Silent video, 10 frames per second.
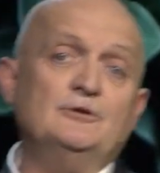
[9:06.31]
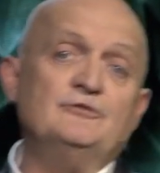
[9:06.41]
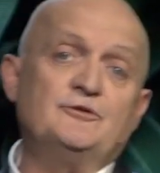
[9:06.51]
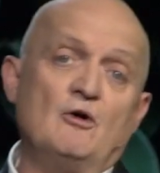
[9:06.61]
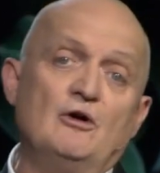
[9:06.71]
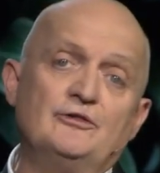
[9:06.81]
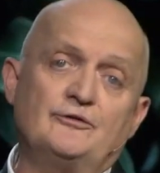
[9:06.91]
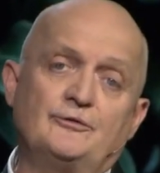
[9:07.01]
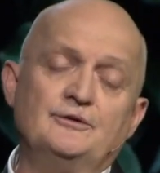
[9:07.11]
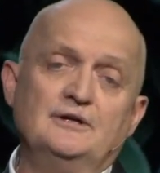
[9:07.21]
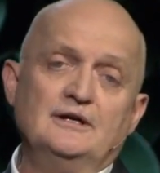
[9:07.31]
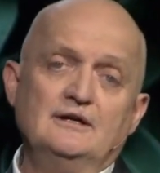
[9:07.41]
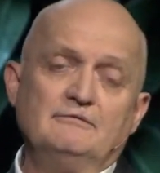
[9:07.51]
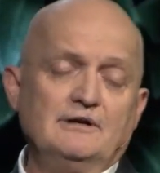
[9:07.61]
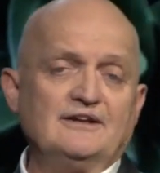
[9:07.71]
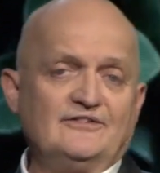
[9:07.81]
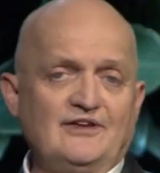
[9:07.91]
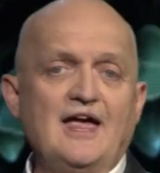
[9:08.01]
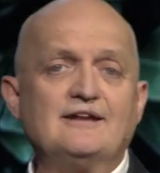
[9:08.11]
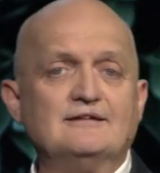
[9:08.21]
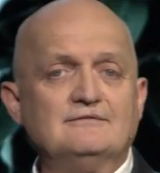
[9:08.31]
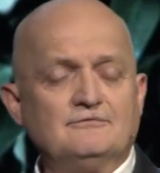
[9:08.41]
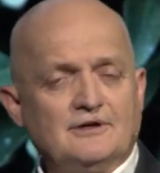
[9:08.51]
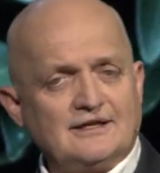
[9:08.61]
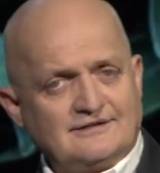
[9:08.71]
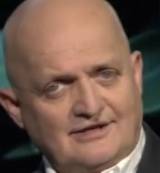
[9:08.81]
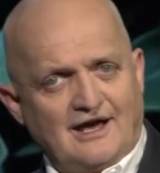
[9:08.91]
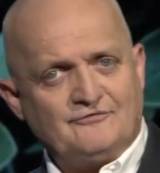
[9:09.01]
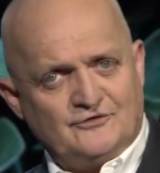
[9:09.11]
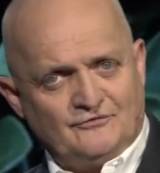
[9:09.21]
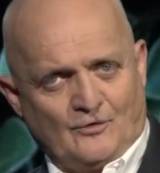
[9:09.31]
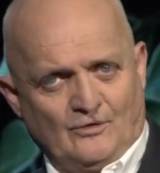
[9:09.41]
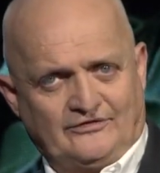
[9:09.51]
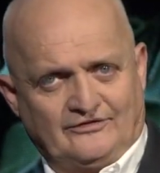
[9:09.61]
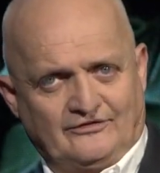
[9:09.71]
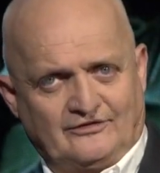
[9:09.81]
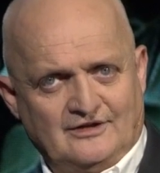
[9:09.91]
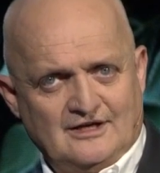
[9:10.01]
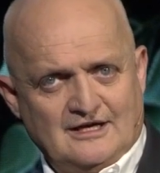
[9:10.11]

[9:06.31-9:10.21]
who've gone through really sad and really tough divorces